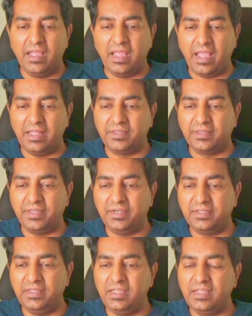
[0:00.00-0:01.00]
has
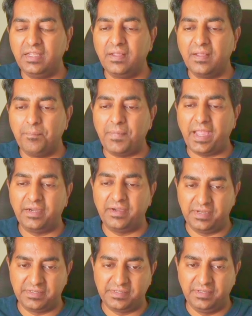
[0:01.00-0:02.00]
sent the MAC
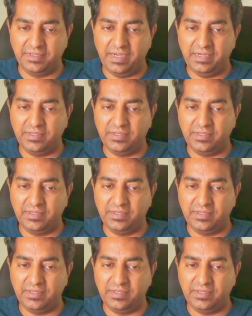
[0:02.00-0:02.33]
address, right?